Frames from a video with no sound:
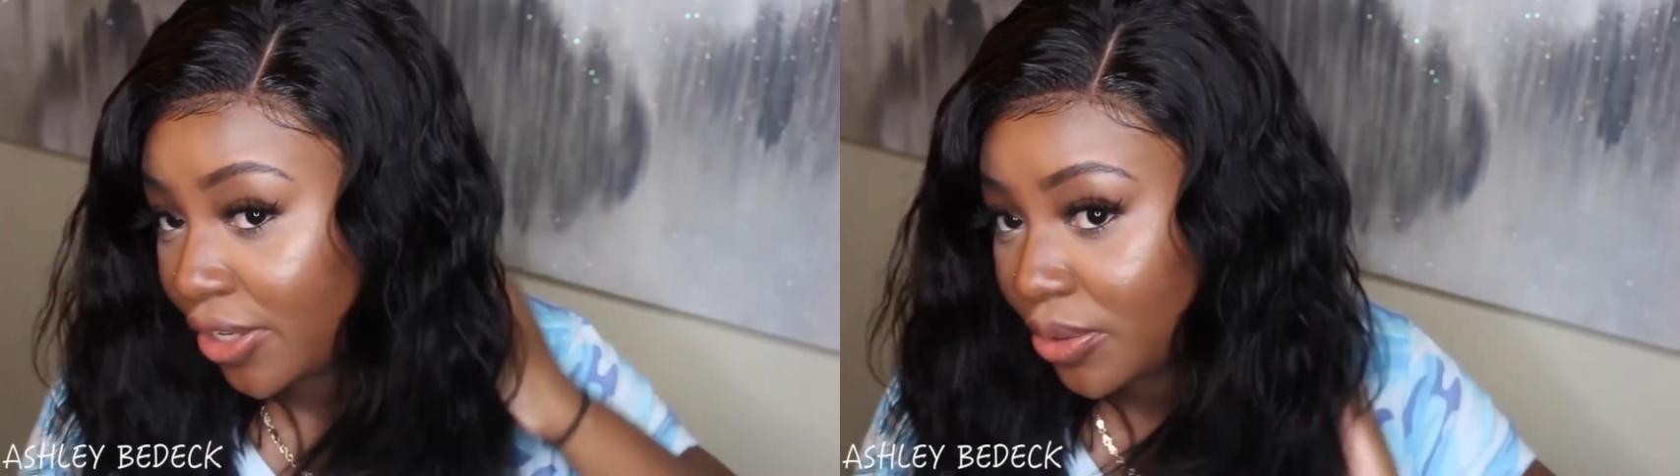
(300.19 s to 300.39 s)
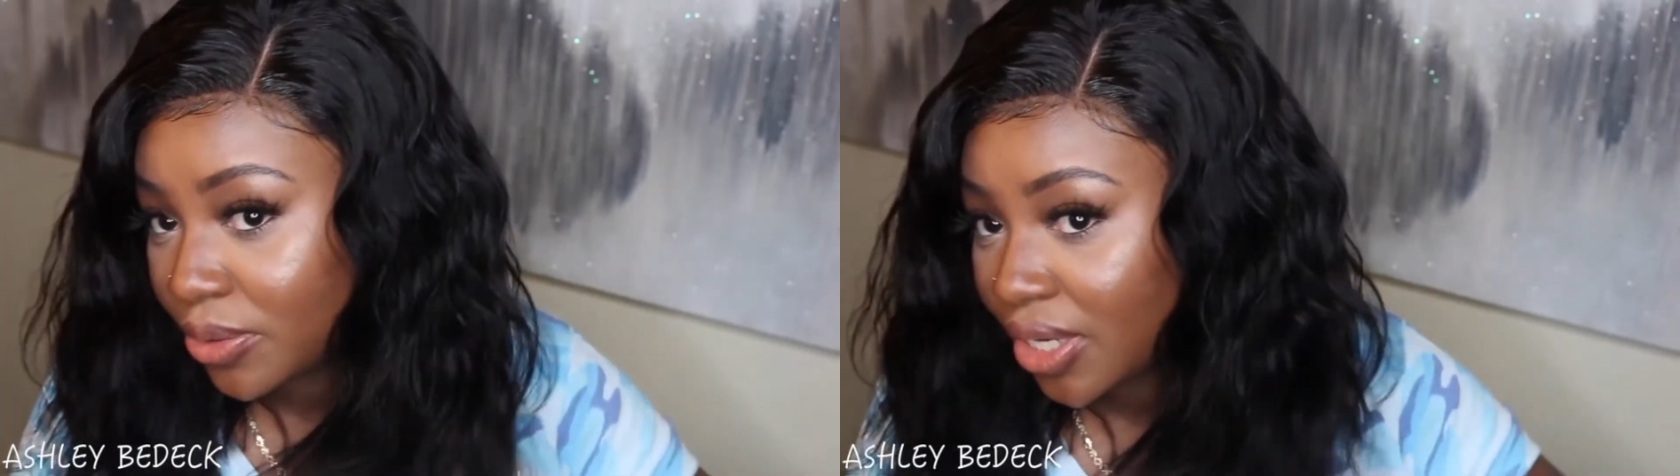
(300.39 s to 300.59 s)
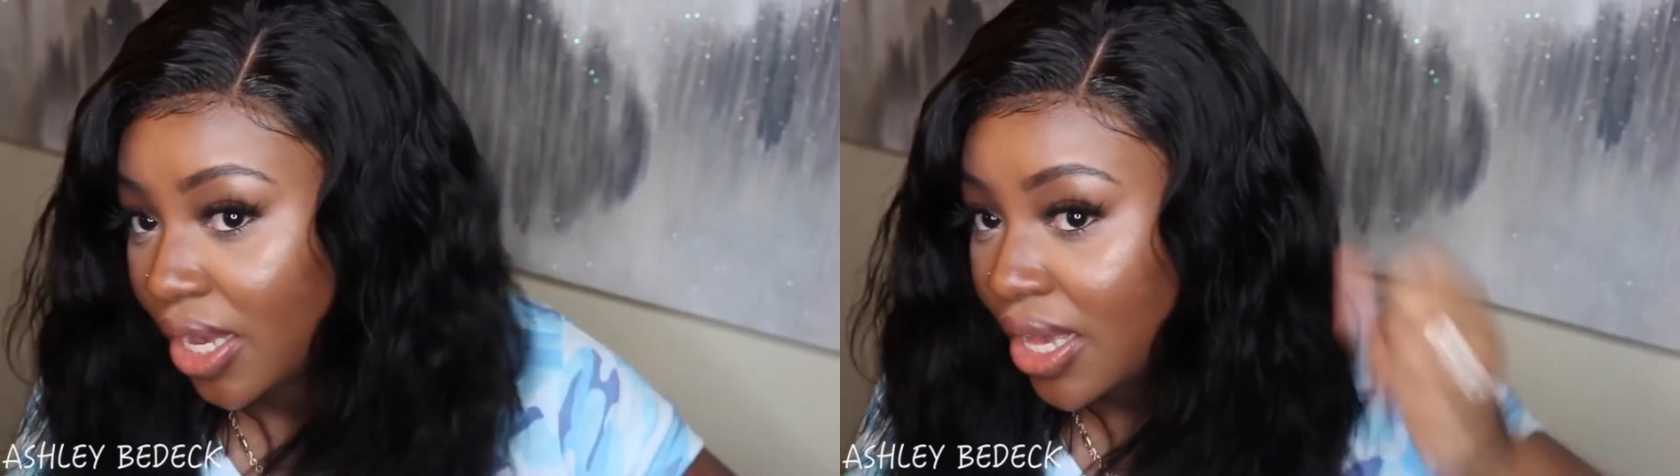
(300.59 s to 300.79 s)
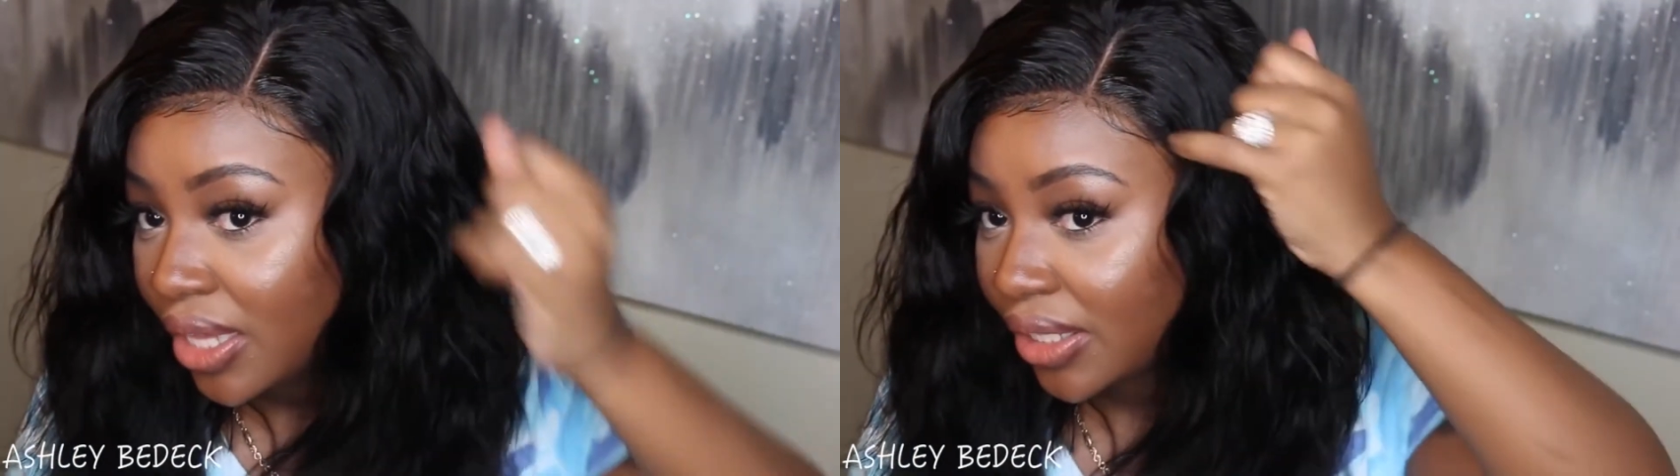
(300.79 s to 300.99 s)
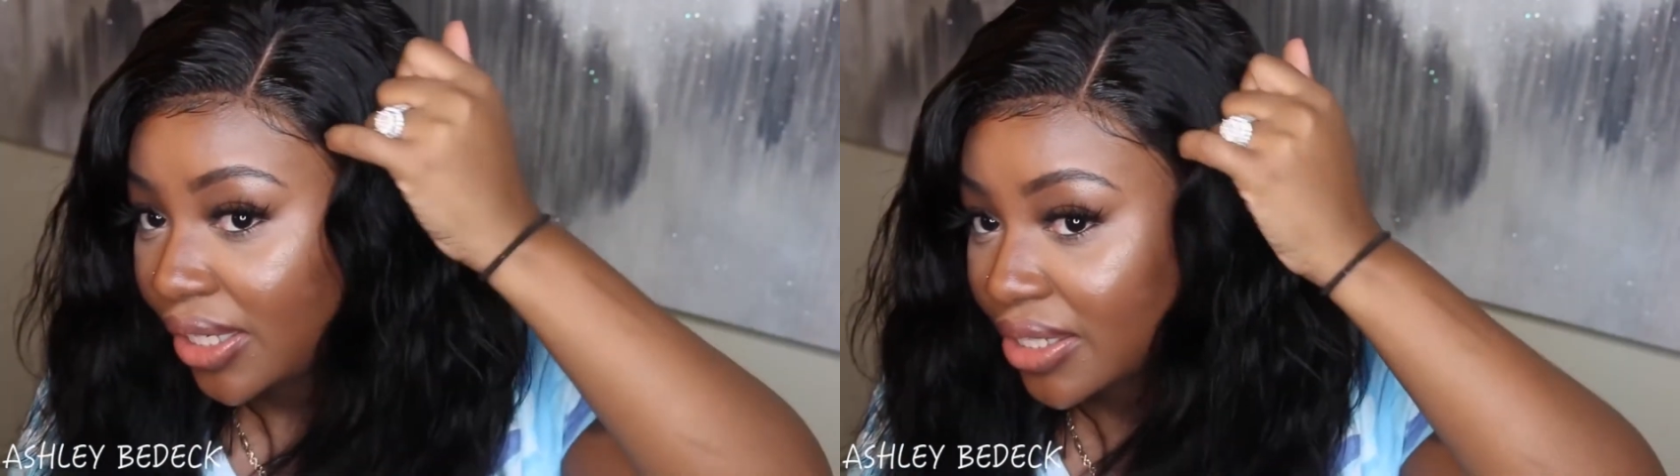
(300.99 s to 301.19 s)
used
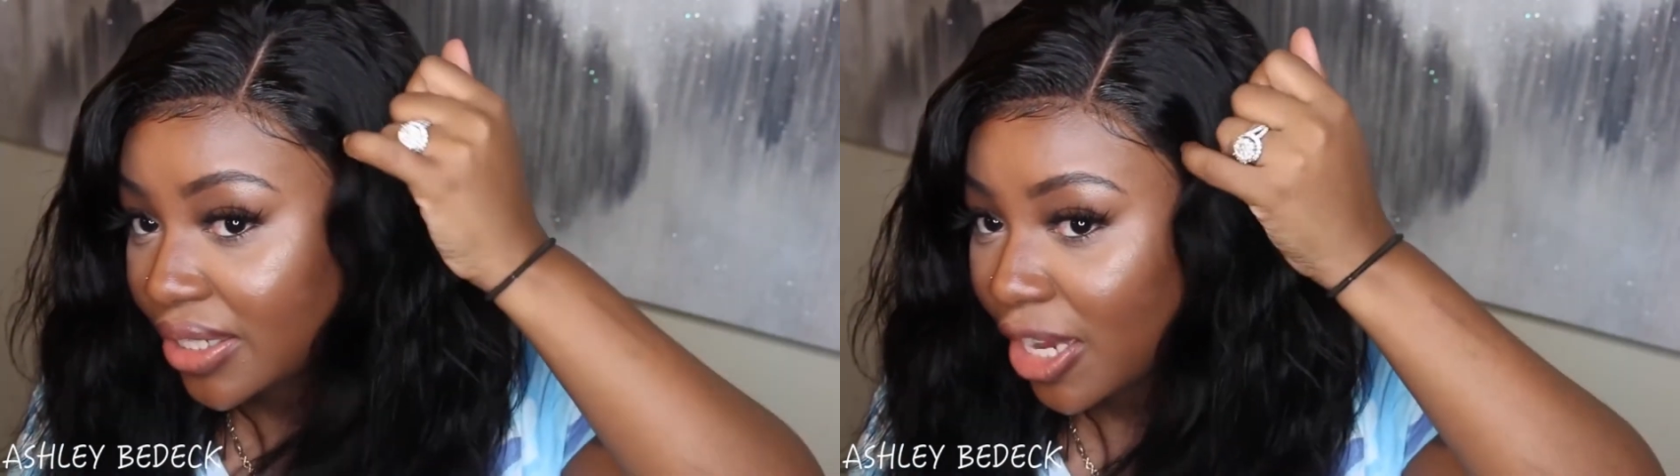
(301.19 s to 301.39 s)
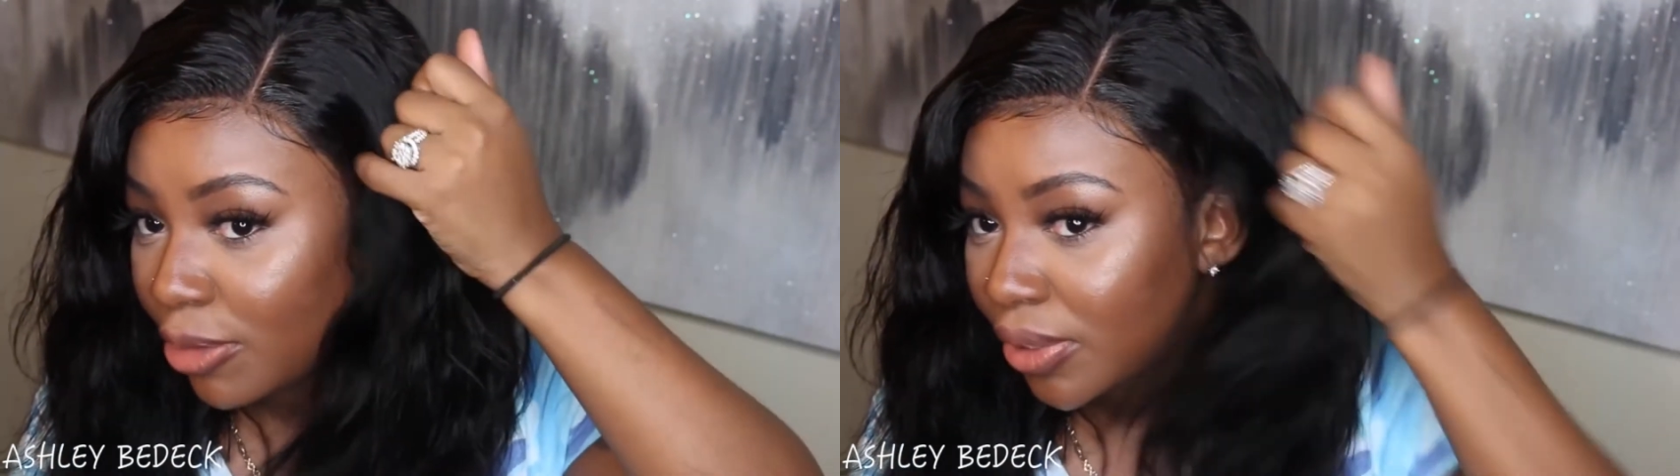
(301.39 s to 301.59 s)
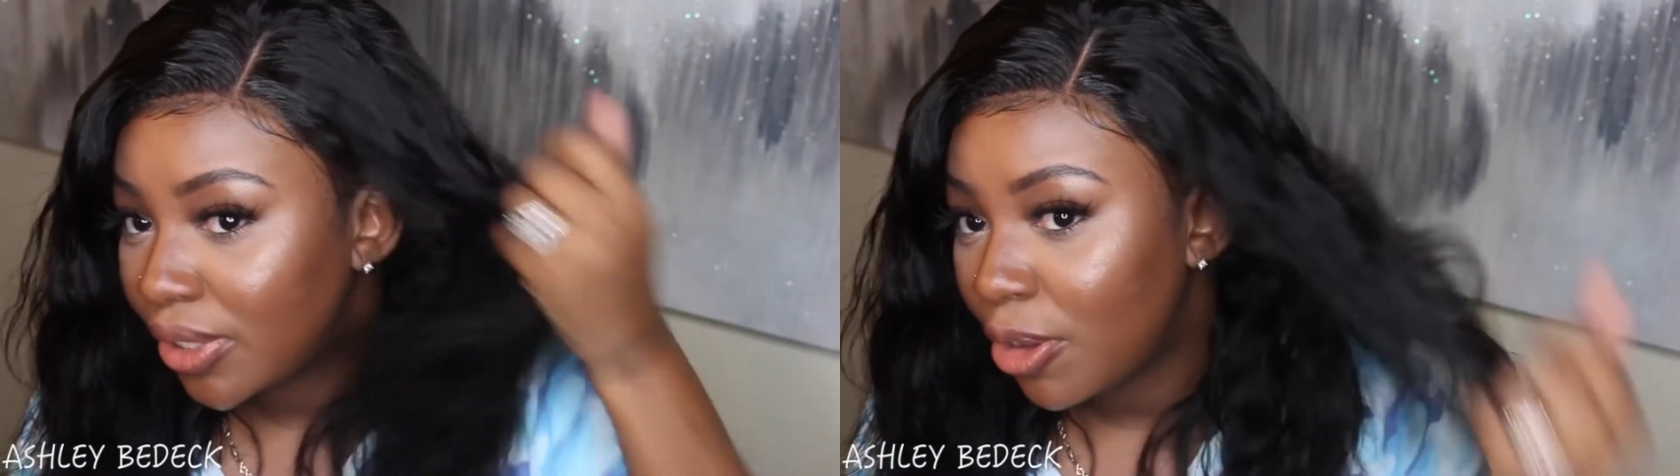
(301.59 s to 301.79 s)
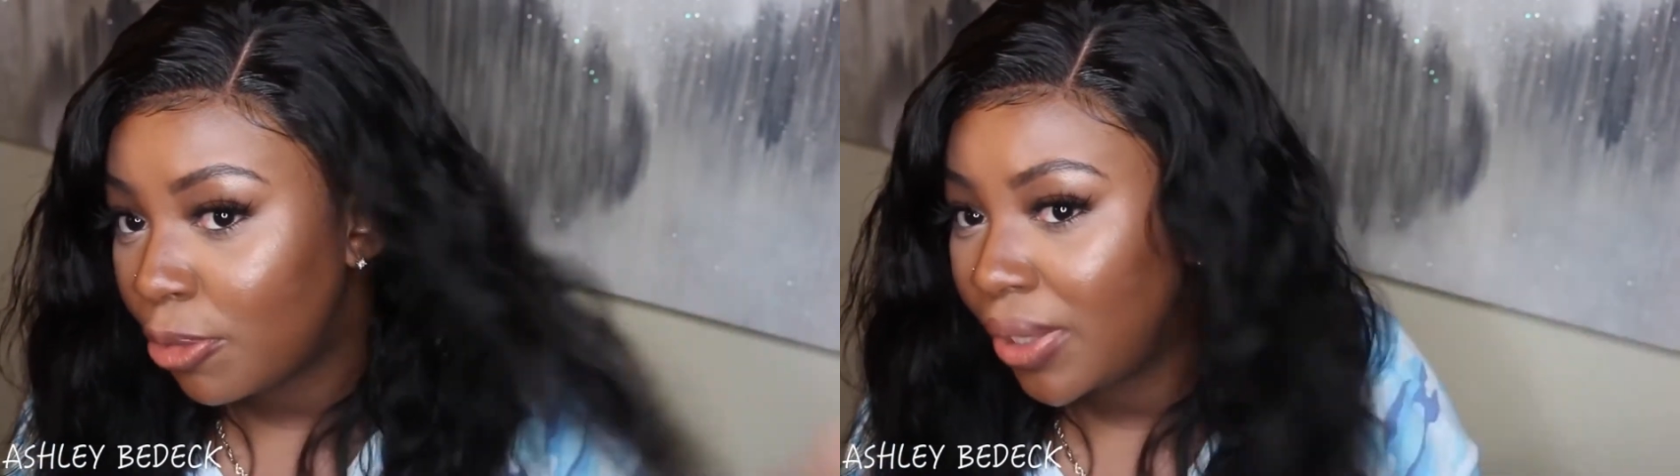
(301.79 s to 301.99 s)
linked down below,